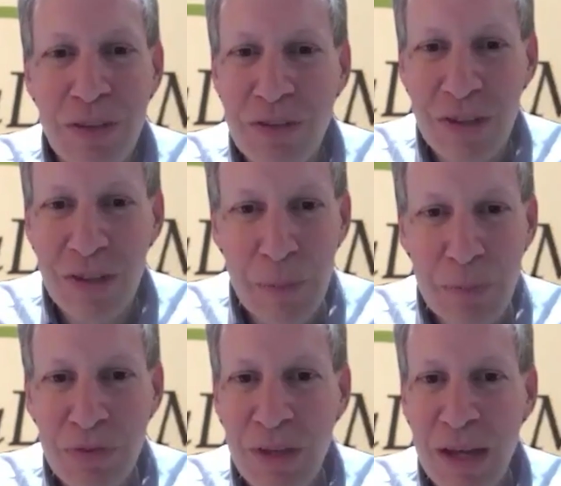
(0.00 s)
and
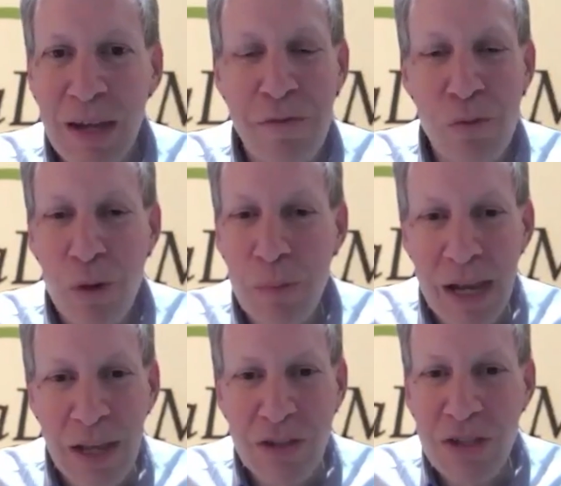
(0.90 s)
sit-ups, and a
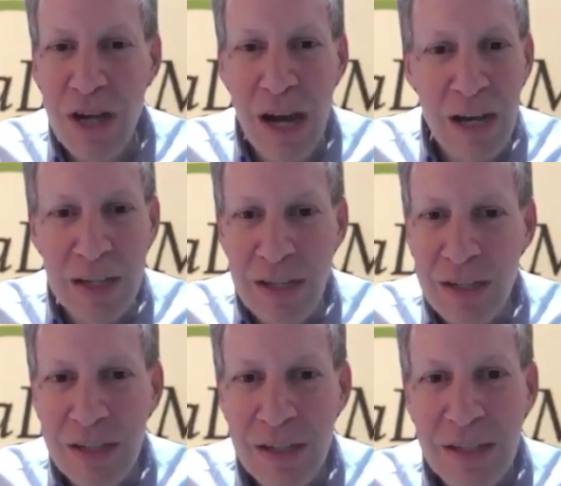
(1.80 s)
4-mile jog.
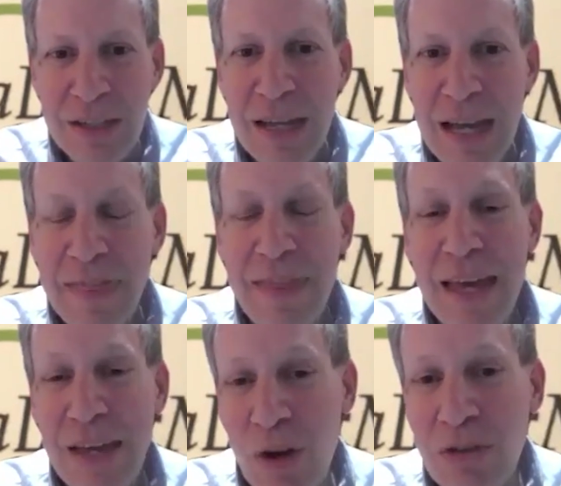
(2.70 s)
And
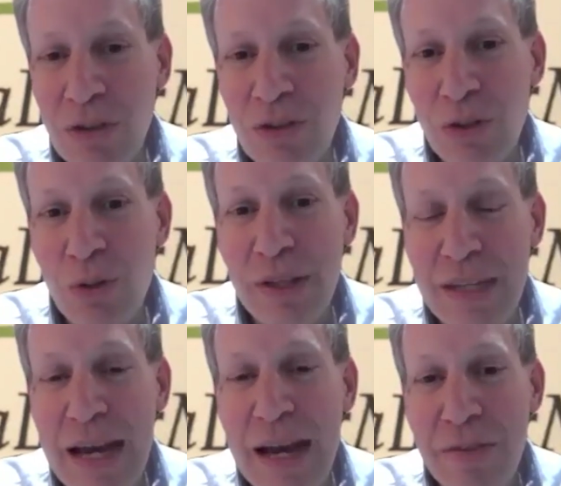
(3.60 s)
then also doing
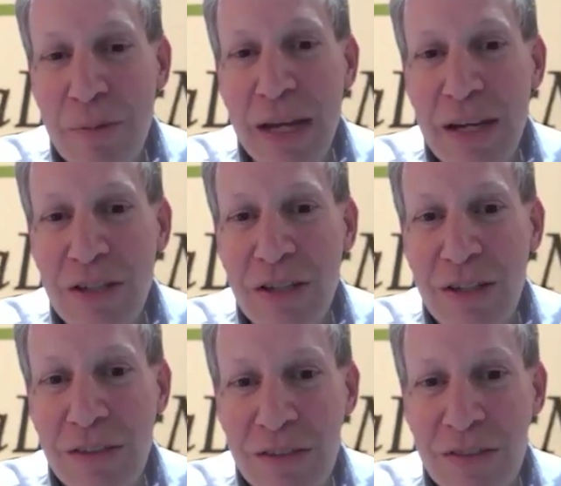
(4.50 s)
the
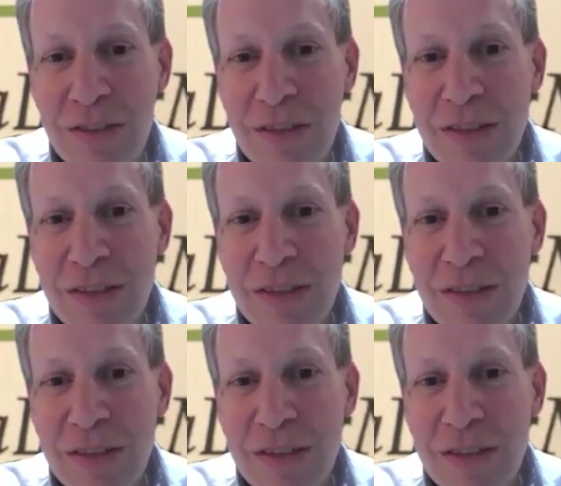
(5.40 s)
affirmations